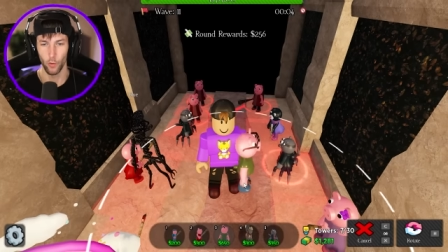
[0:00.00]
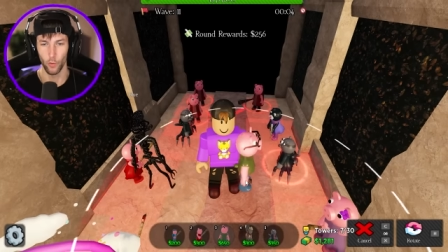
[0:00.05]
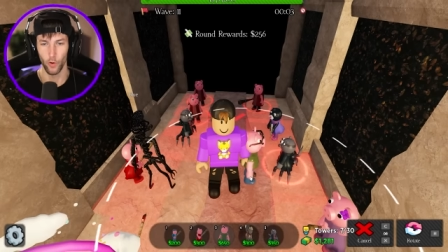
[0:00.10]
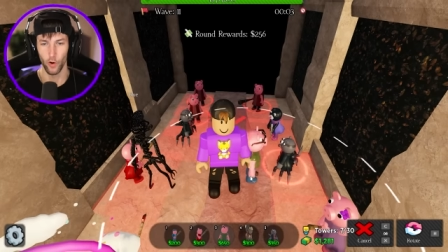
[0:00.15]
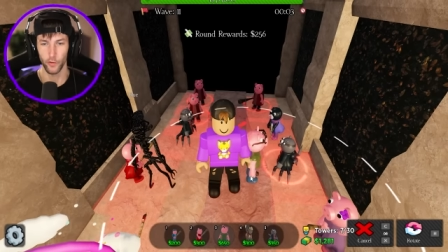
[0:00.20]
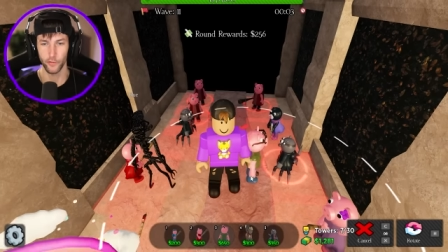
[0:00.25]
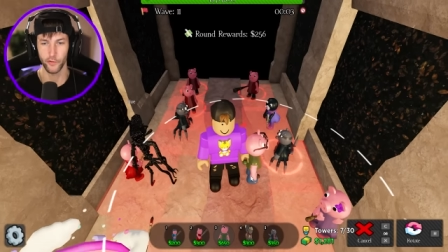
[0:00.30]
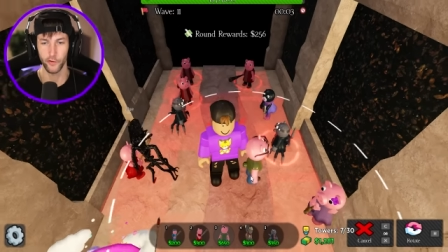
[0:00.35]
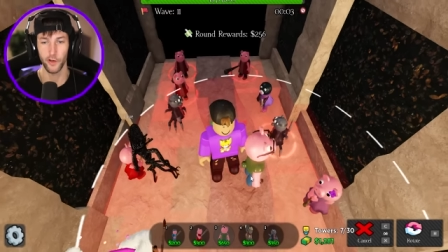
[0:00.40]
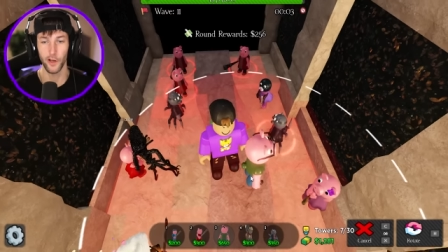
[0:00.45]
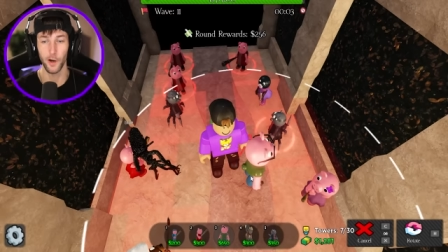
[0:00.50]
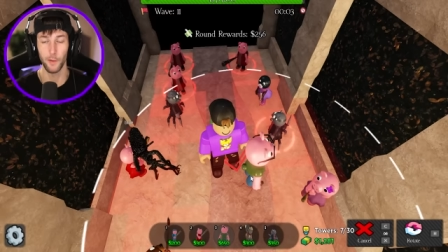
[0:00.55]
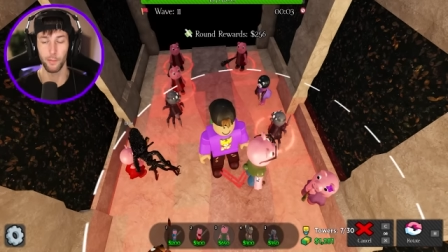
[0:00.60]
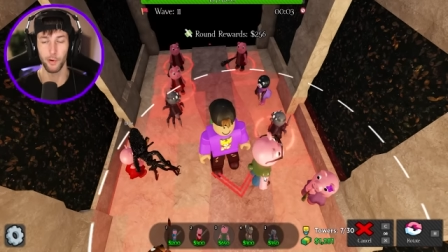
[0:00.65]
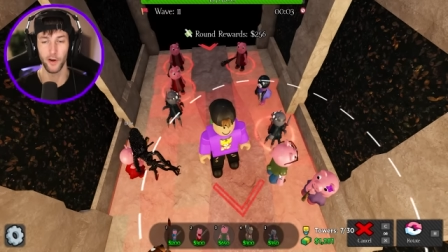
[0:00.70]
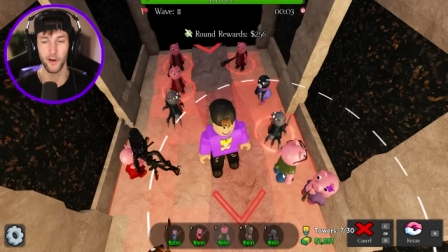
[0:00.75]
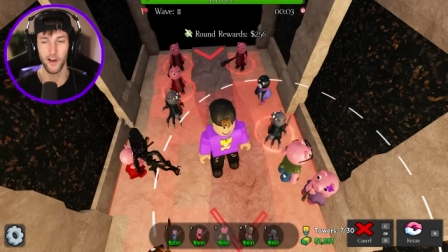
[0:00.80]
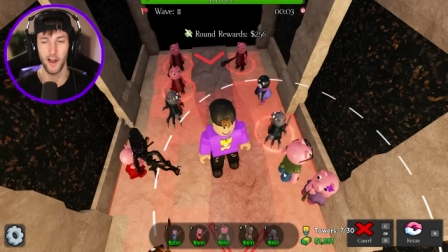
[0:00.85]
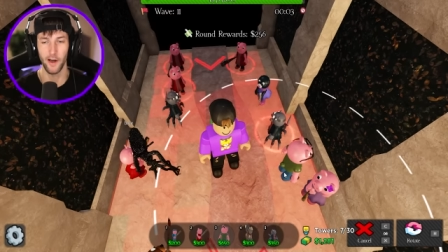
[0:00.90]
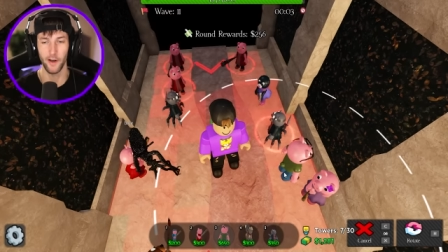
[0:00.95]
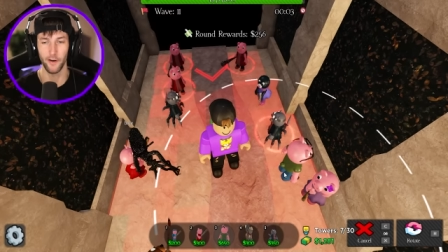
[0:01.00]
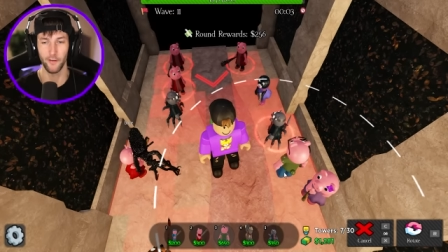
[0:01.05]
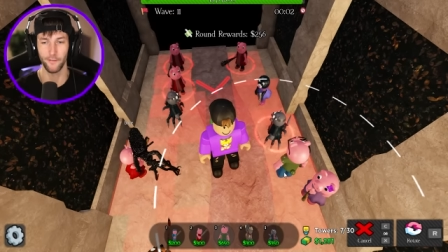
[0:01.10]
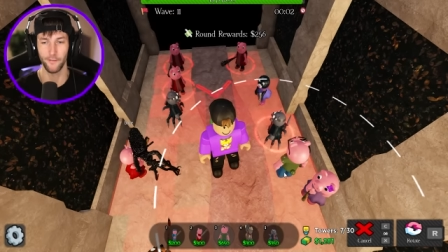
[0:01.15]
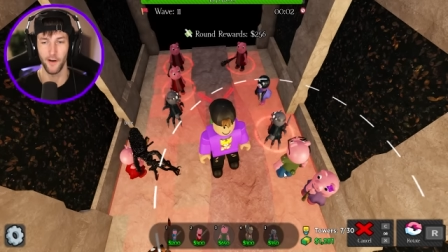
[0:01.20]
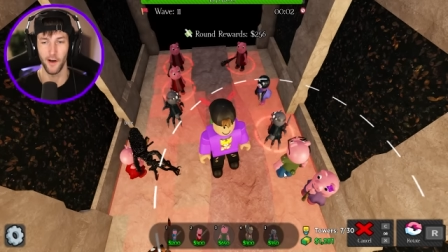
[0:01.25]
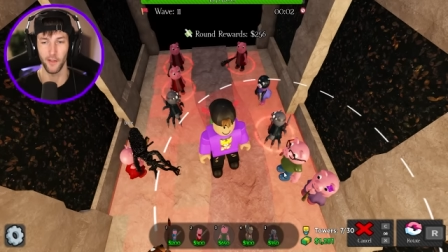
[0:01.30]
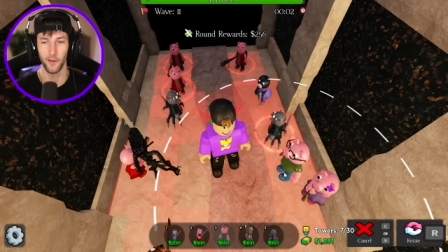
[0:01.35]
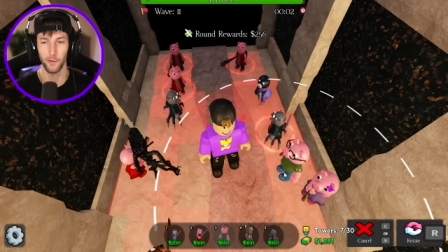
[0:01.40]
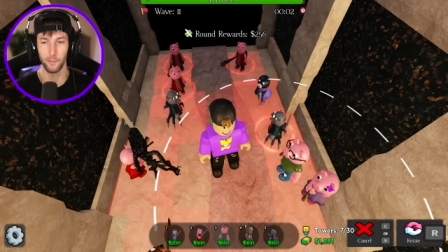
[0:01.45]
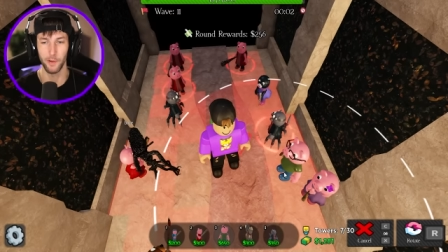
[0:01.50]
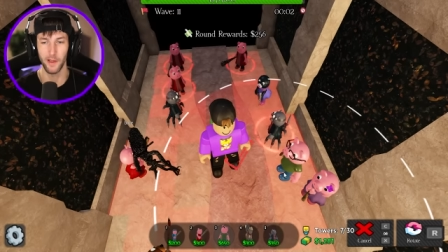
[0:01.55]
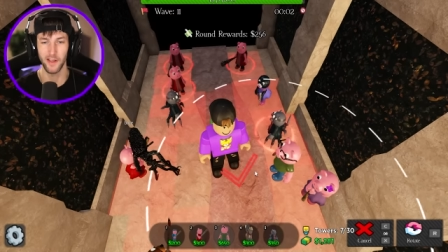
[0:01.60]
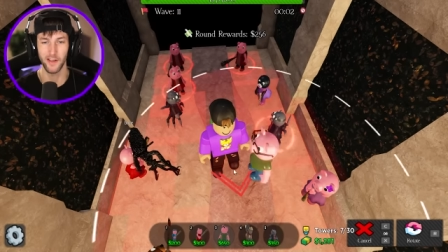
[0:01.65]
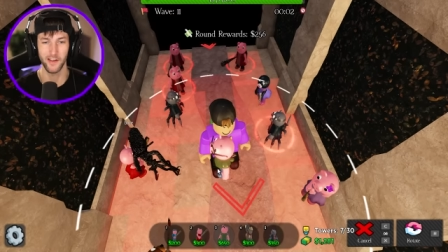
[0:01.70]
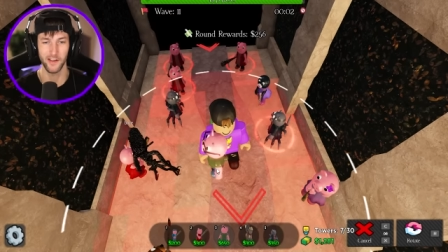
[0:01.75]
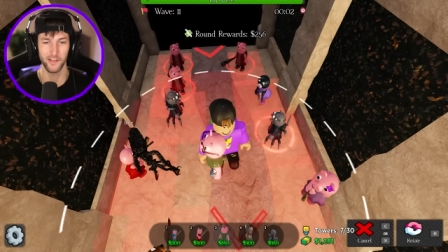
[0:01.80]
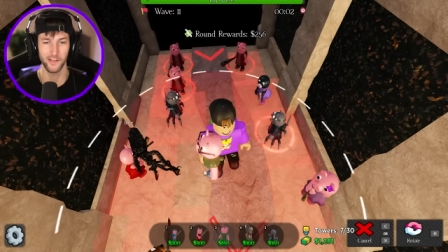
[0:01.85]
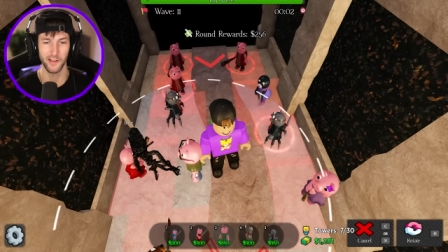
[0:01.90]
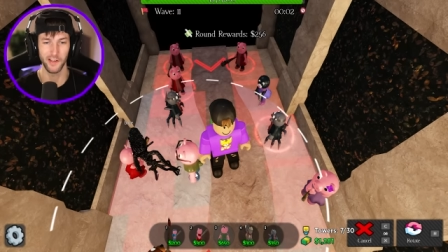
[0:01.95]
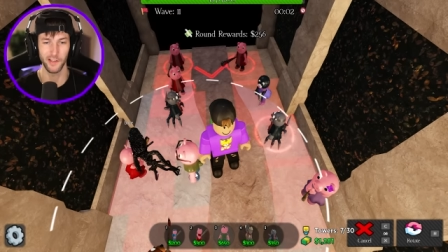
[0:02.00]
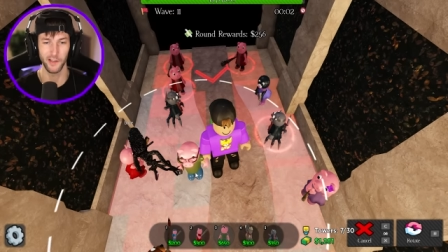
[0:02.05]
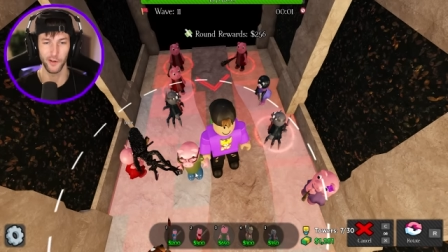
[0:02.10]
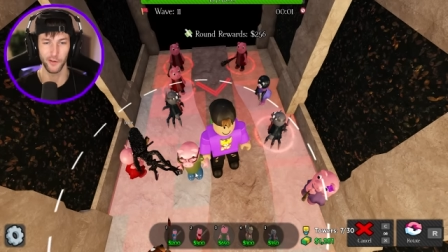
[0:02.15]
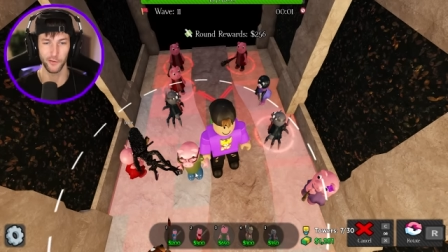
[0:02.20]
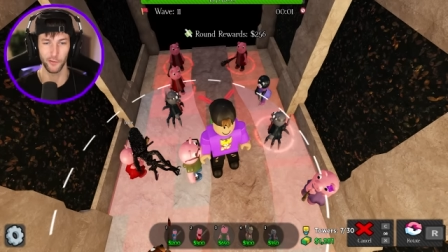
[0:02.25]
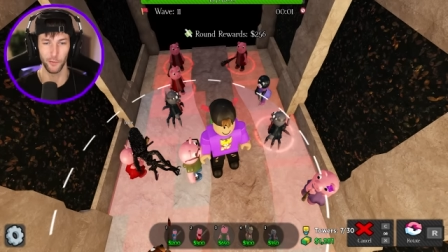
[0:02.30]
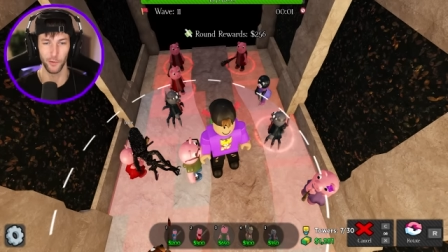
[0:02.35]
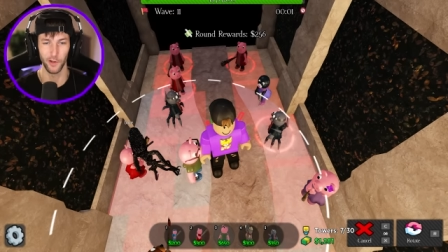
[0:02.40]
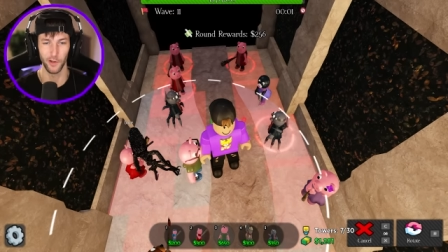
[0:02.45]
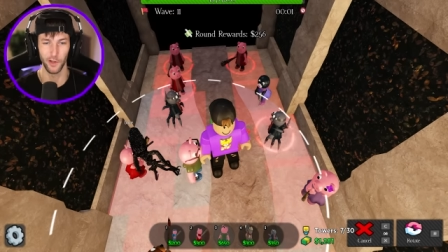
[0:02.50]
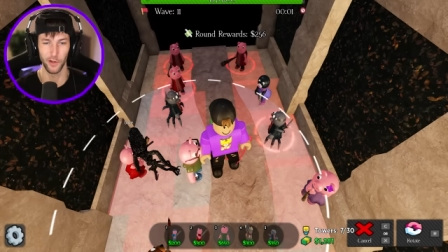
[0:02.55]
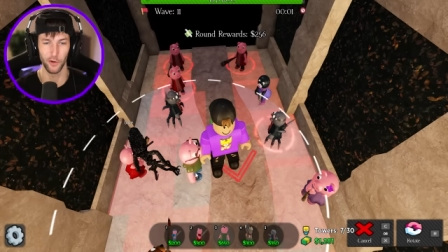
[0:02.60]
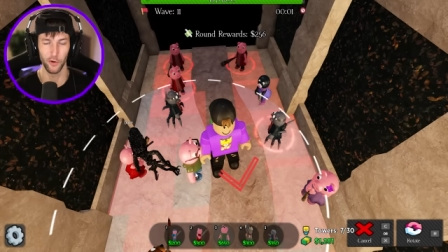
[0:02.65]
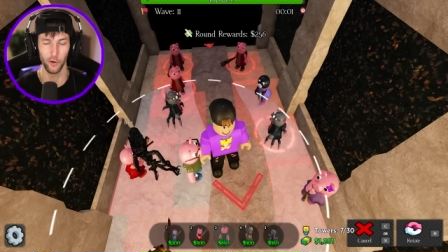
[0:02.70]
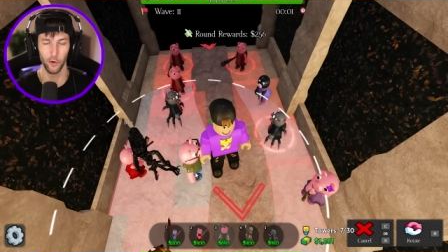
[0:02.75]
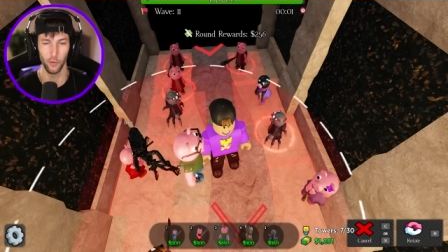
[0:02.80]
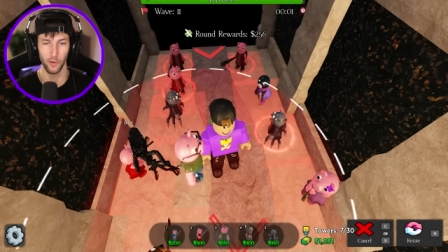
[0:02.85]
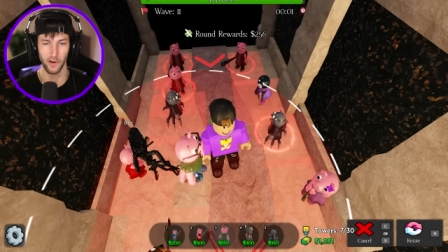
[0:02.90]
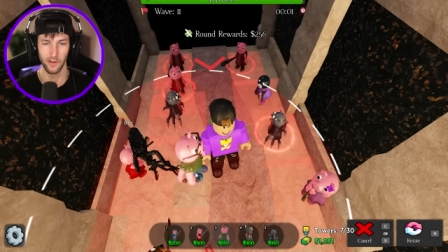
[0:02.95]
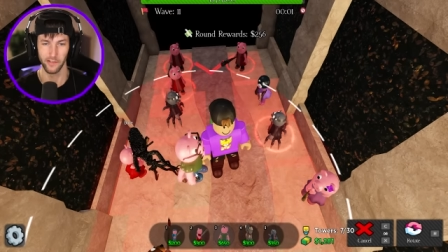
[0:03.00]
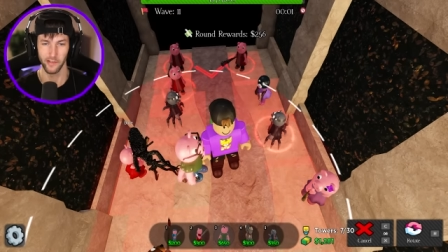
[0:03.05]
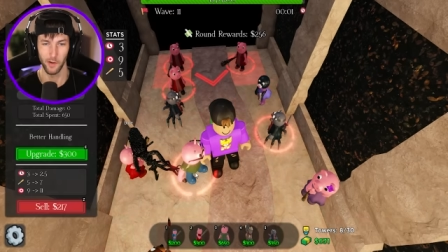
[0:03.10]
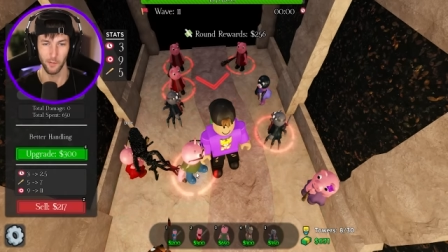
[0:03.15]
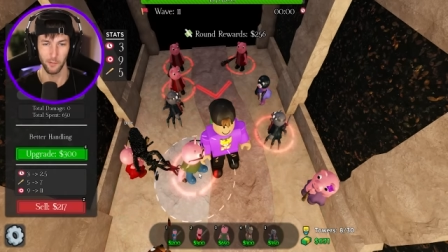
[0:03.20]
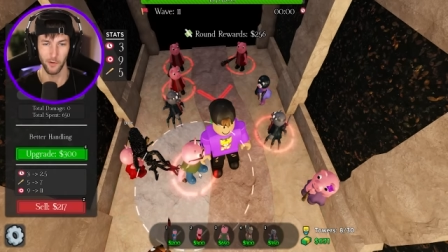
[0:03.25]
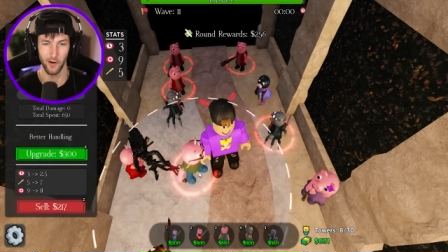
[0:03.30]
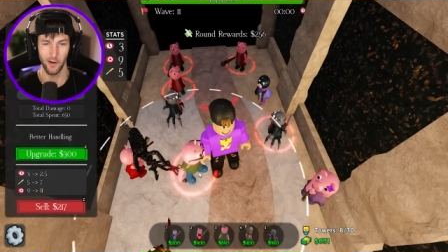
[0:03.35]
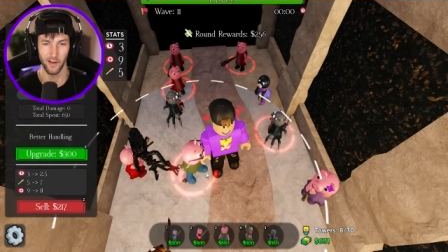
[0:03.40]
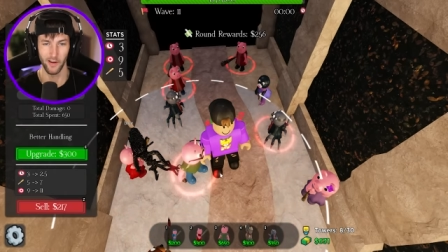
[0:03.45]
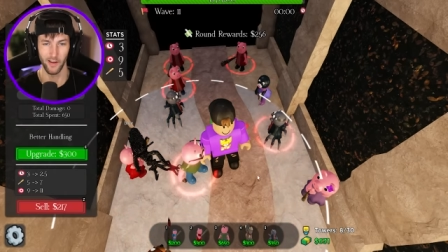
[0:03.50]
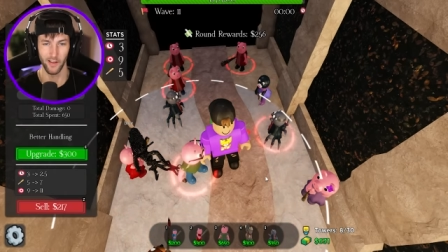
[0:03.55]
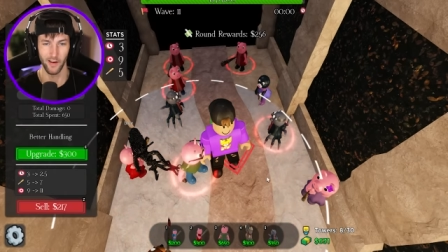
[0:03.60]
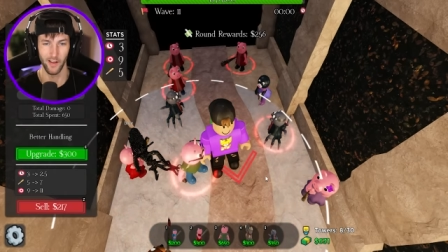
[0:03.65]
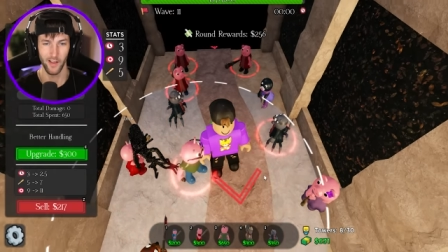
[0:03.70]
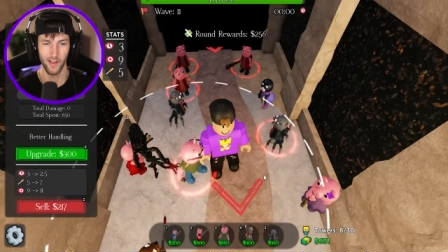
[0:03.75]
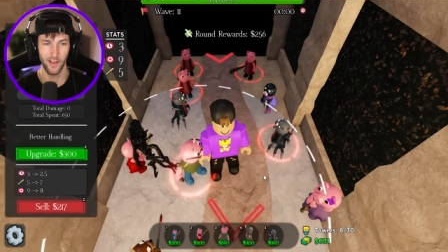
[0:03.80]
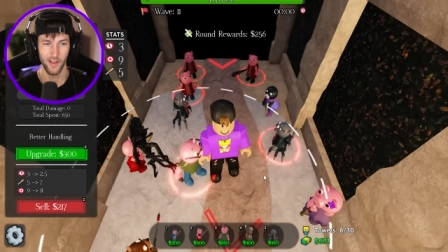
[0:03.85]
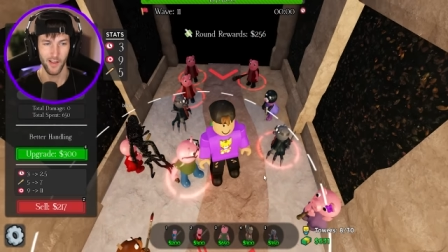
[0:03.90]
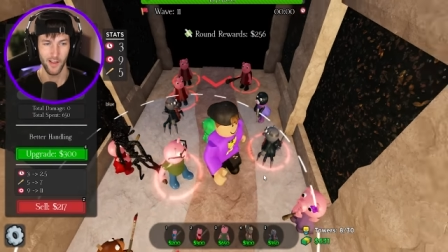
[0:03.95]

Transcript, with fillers: We're also gonna put down a father pig because he looks really cool when he's upgraded.